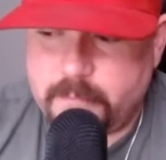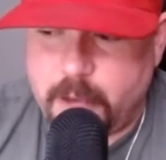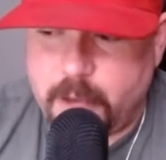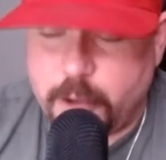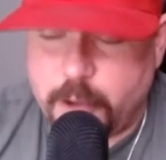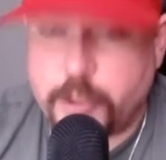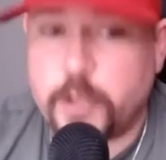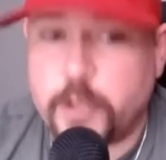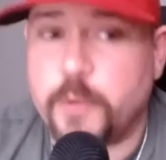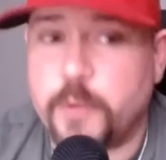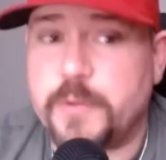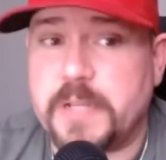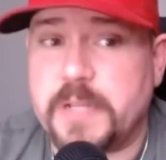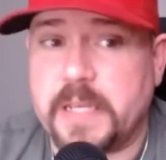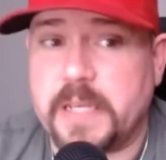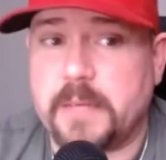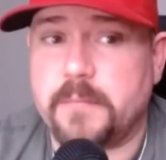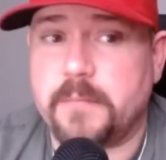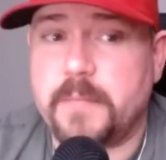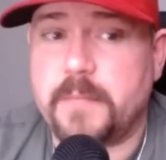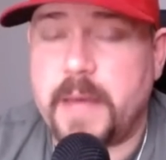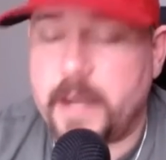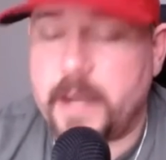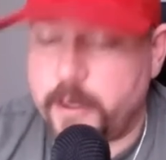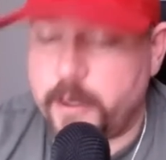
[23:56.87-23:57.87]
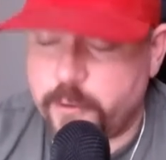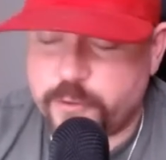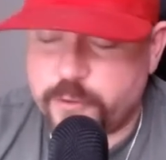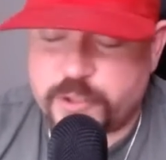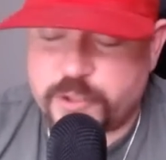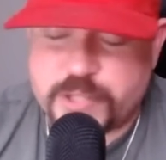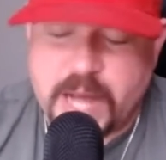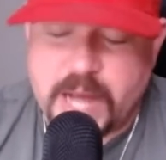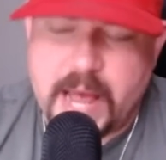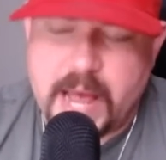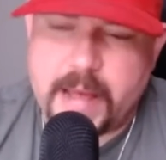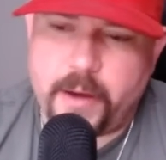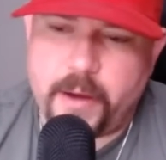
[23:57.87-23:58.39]
a new team and a new
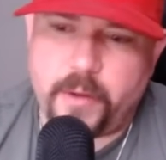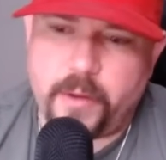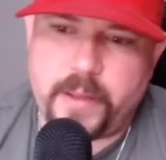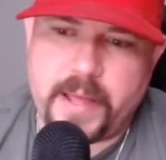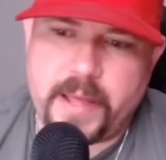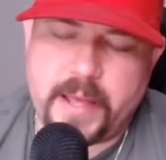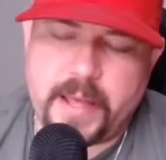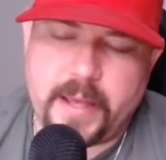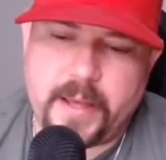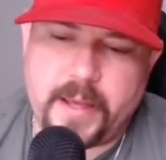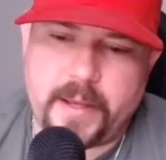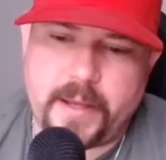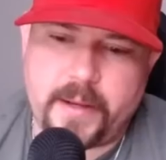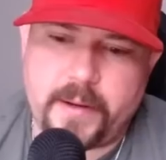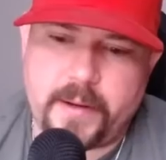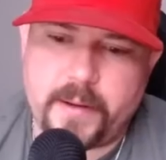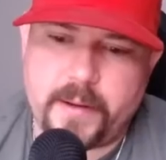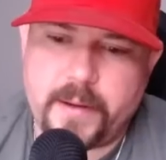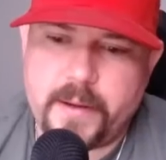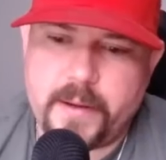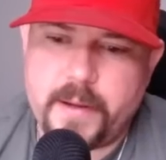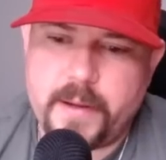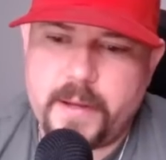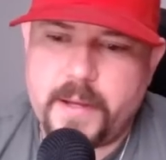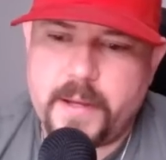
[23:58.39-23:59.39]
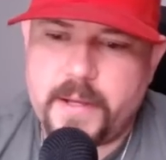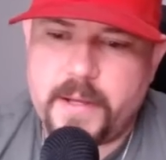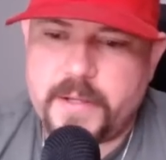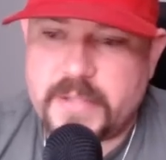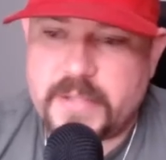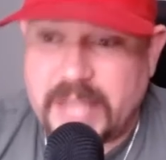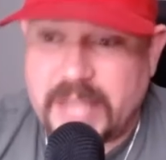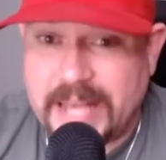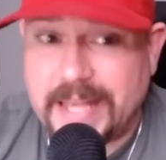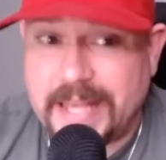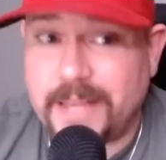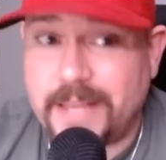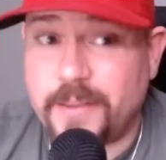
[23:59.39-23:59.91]
style and
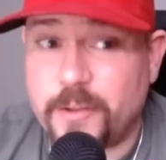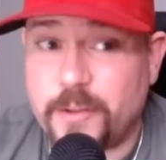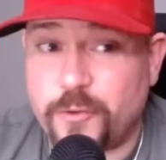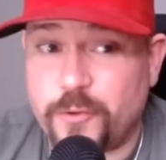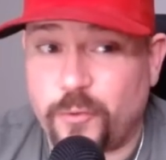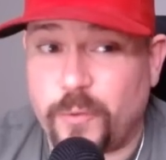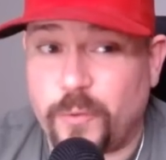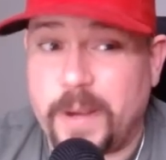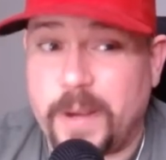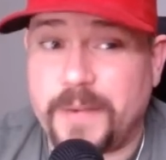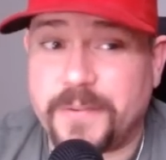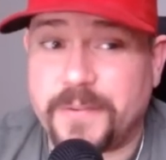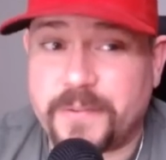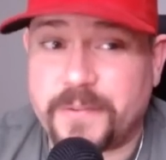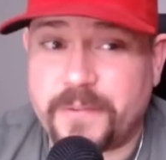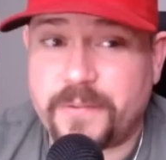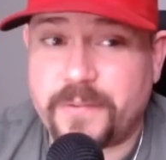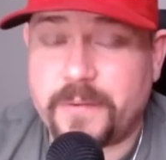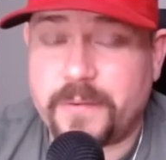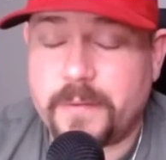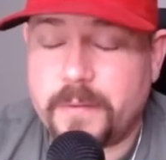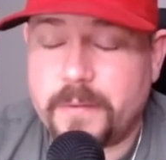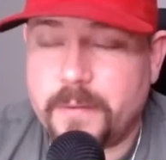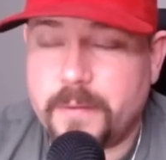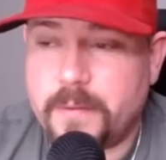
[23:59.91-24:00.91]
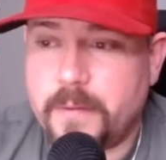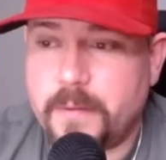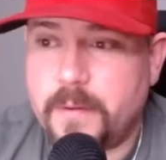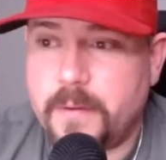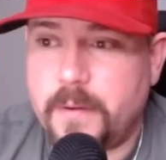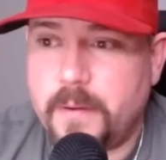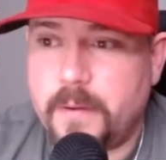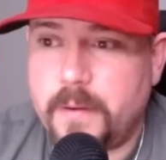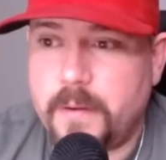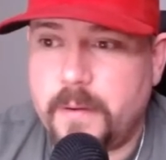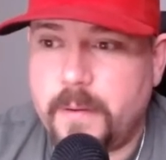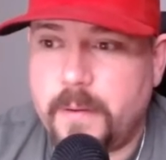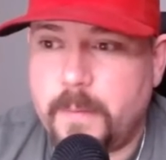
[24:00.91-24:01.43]
taking these risks,
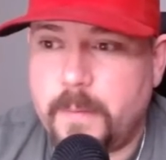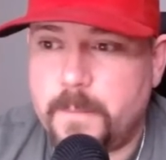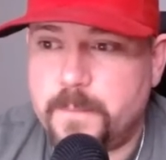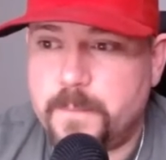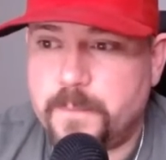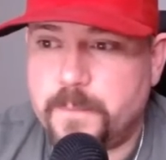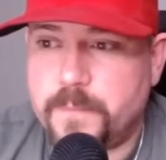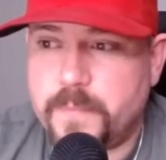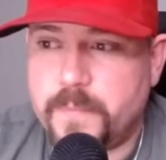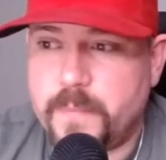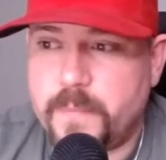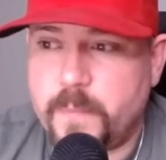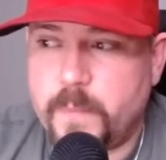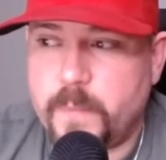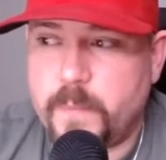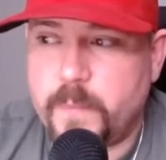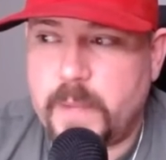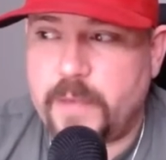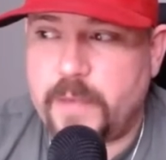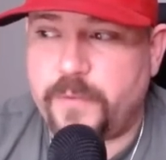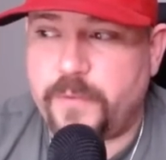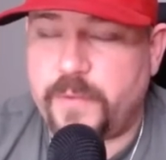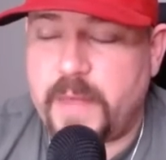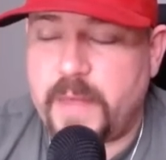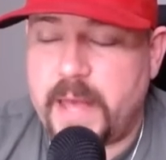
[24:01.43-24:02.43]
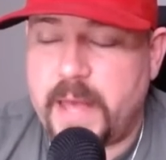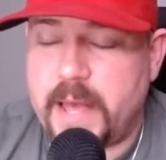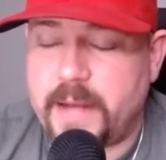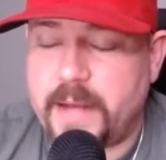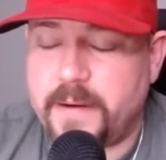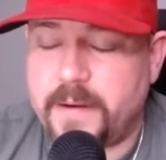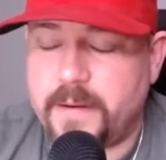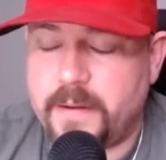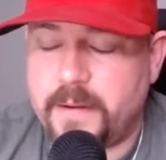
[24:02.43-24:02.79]
is that